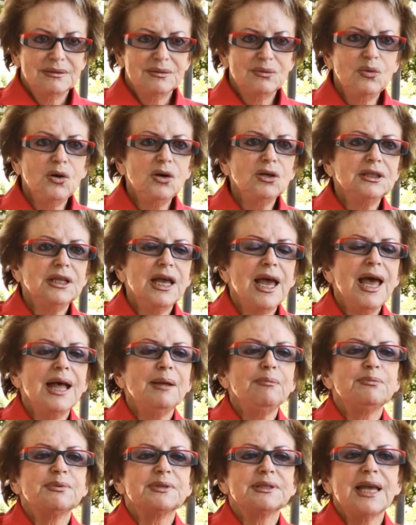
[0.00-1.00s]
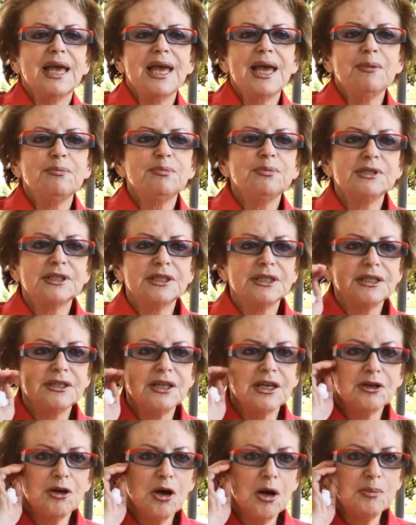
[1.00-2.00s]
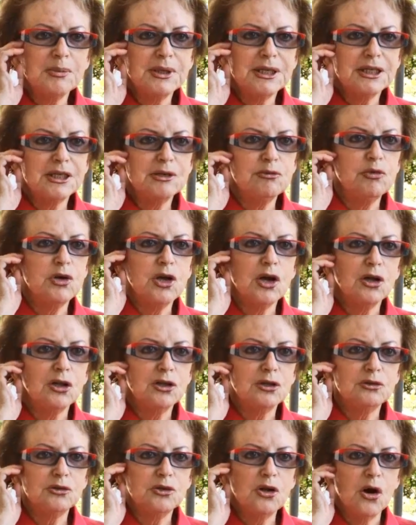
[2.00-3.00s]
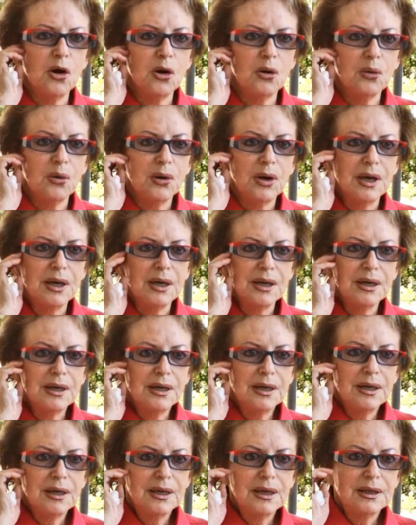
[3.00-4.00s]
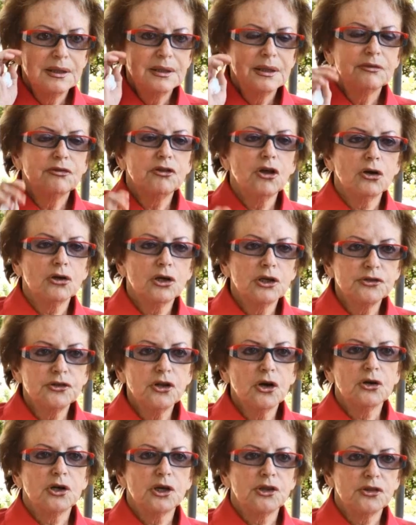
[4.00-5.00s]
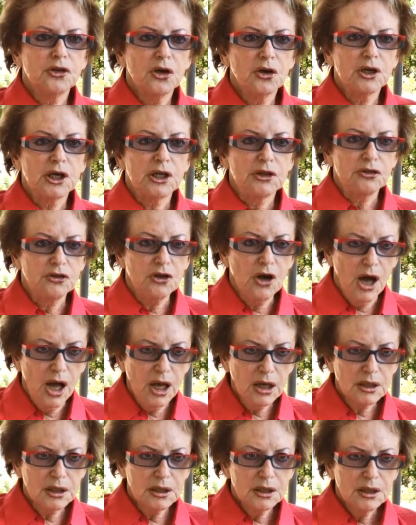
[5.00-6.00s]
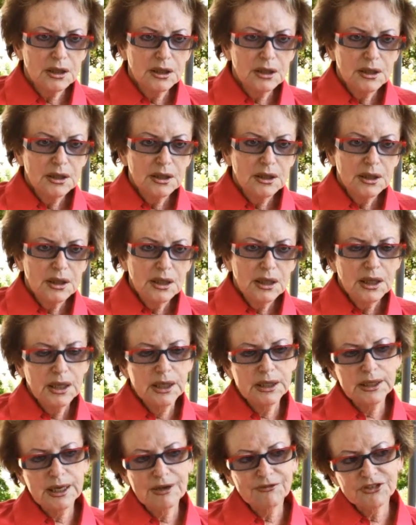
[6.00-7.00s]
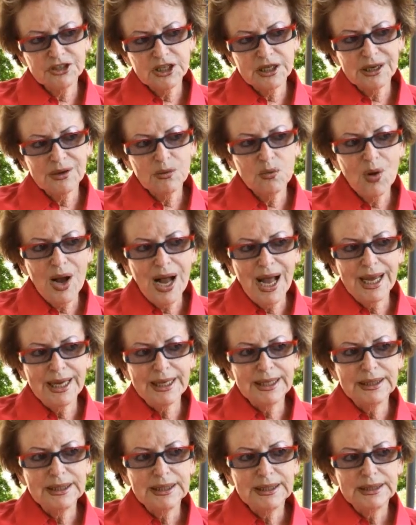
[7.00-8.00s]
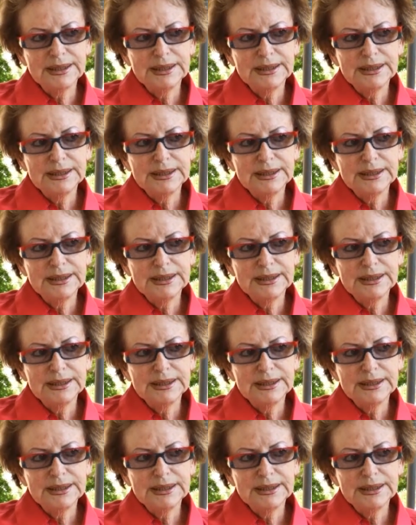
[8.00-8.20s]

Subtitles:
What happens in the committee we all know. Talk and talk and talk and talk, and after a while